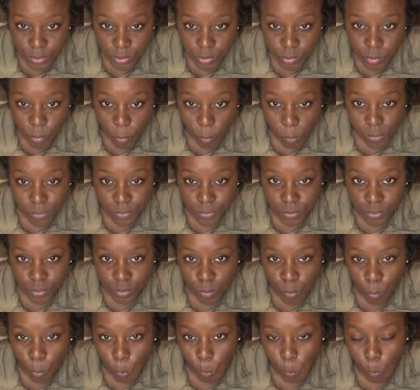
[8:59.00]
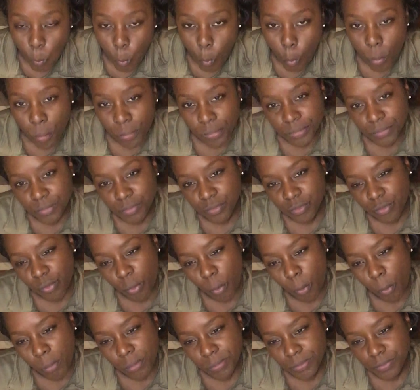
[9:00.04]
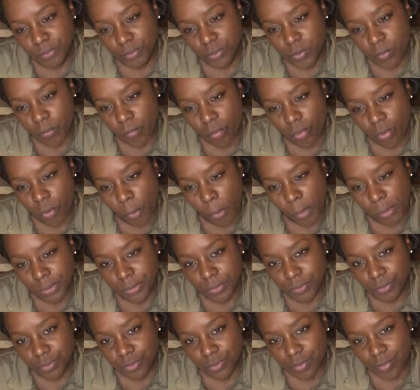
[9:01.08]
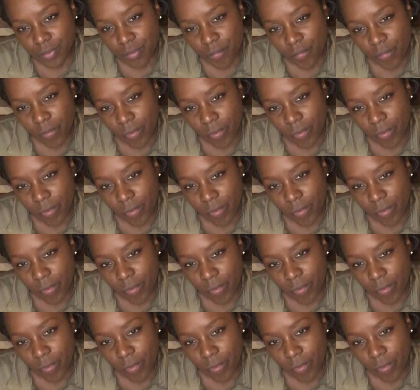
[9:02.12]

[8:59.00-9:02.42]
and the jerk seasoning made